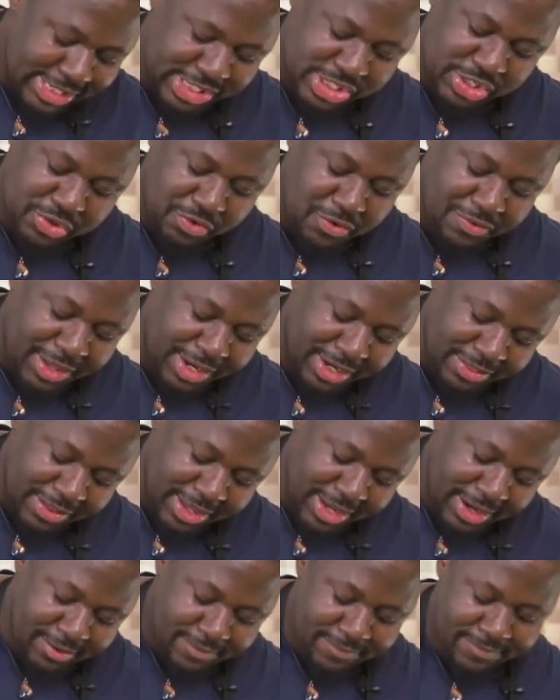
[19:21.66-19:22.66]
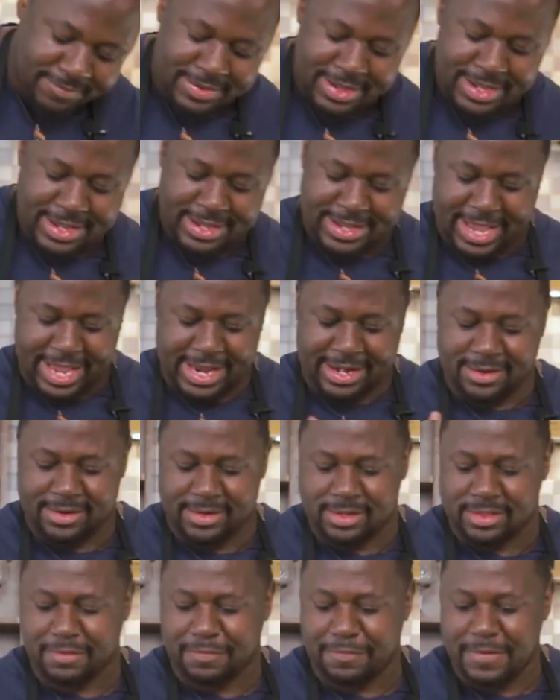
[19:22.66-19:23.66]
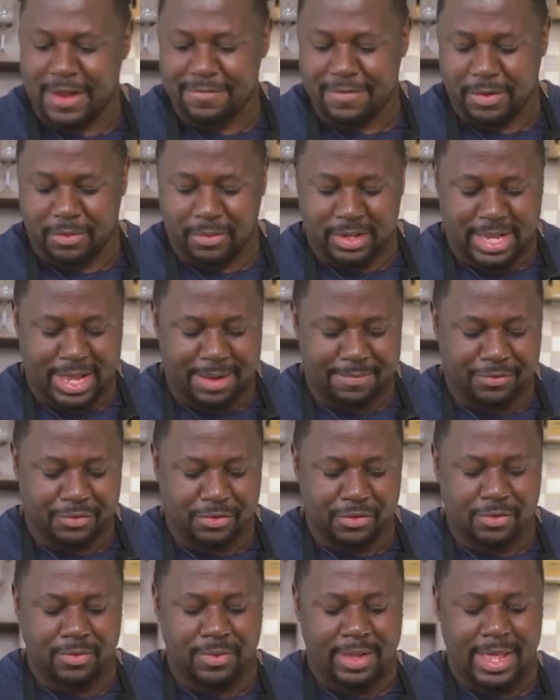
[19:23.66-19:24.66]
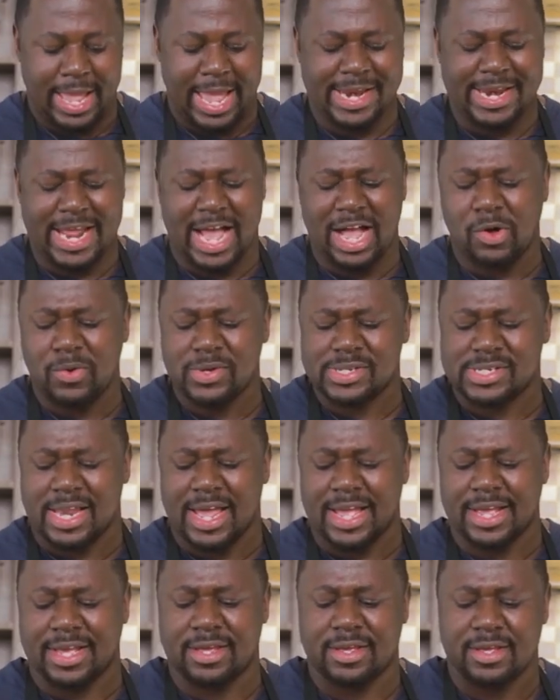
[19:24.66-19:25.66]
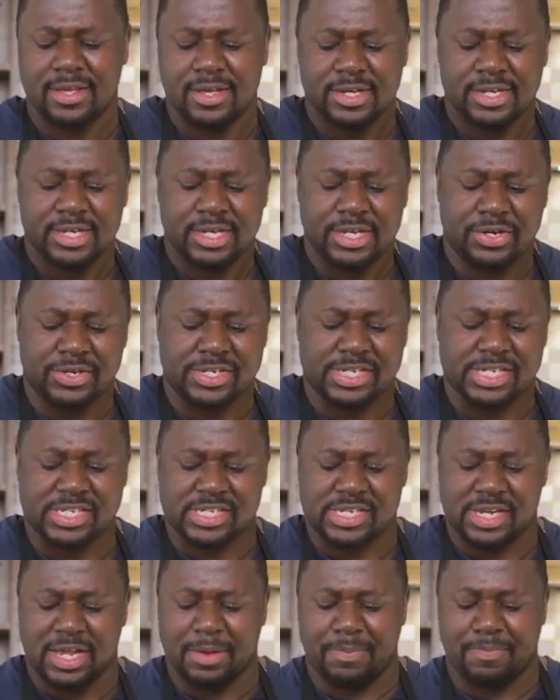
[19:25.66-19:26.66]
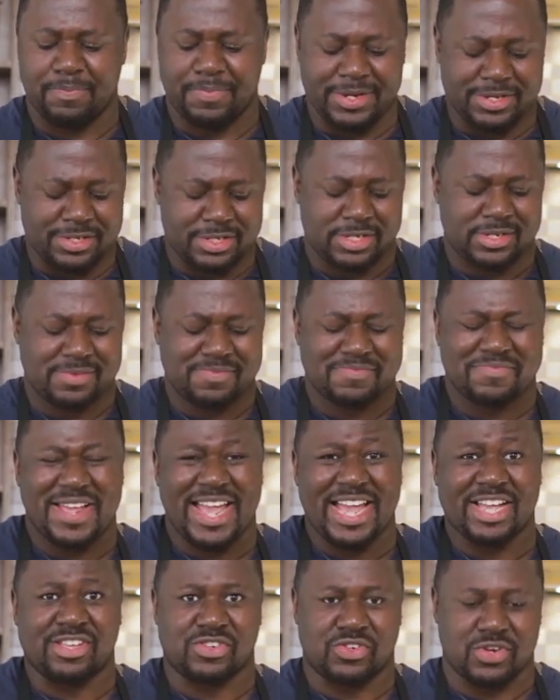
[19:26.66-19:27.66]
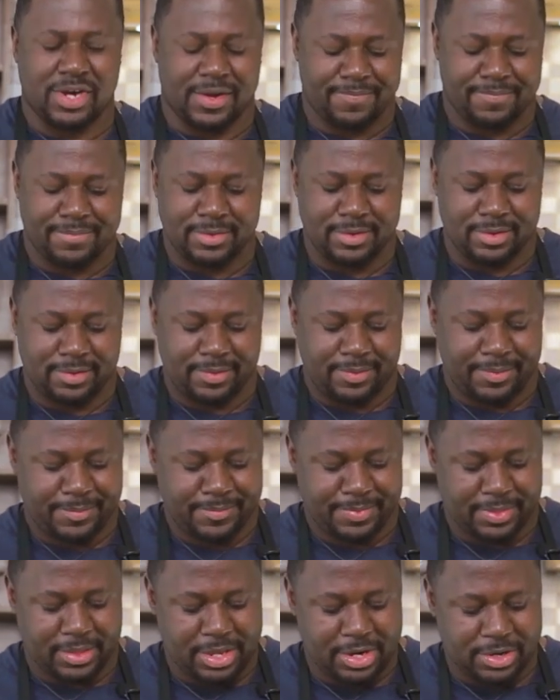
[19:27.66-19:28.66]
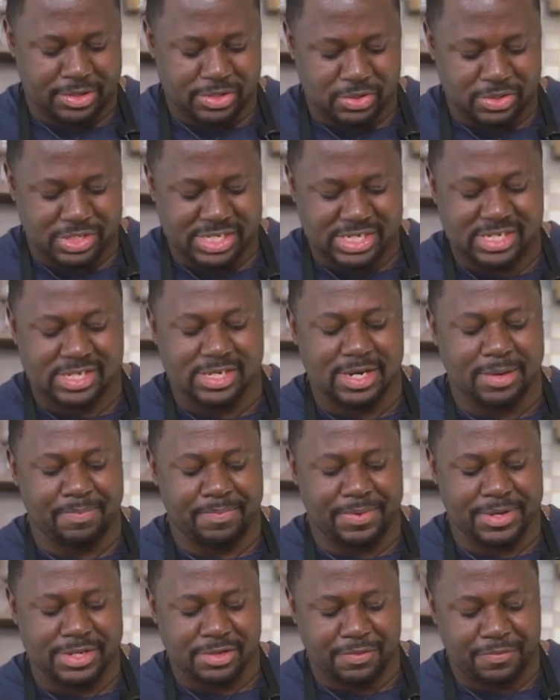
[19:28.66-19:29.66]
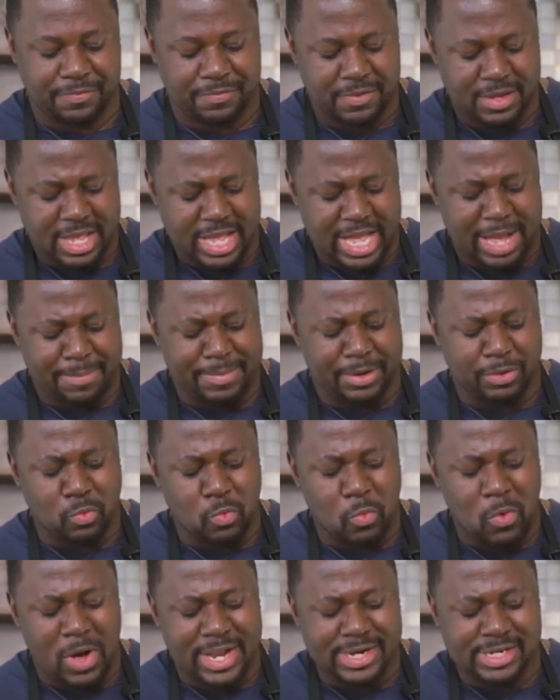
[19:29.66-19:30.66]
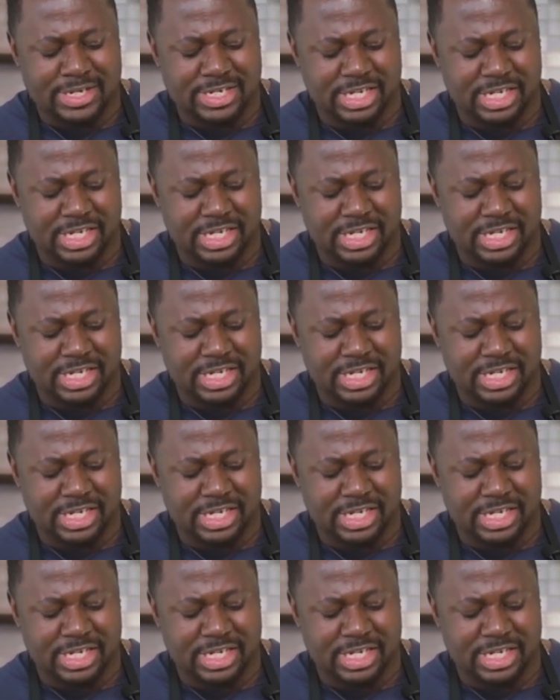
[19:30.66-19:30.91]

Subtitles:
Just throw that in there and the flavor will come through. And I always like, just a bit extra, so just a bit of, about 1